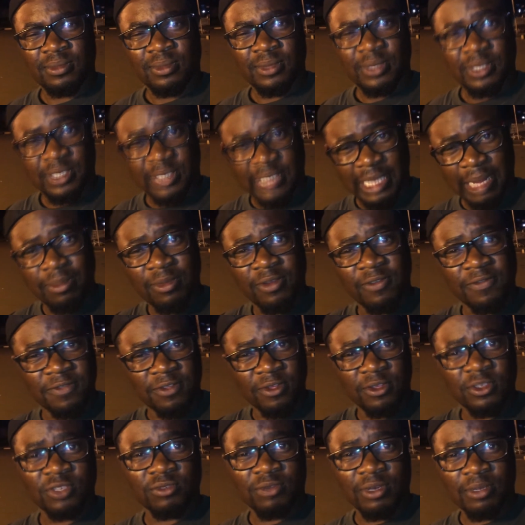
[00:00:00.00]
some of
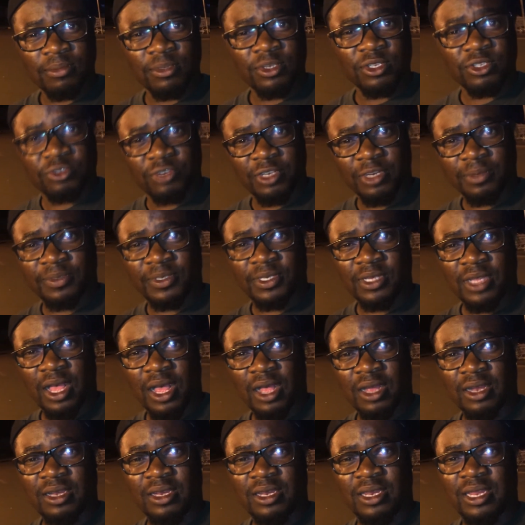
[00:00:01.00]
those rumble strips
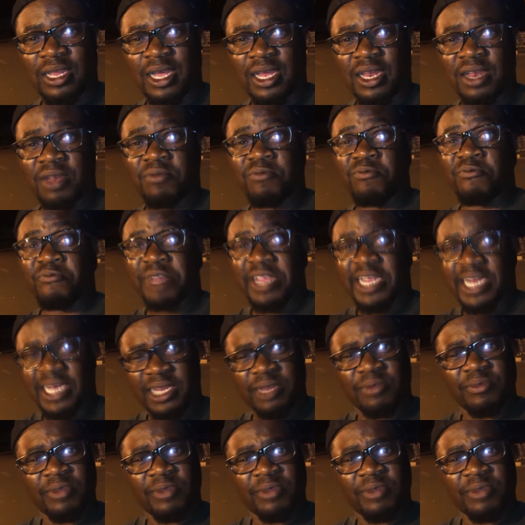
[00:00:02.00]
are done really,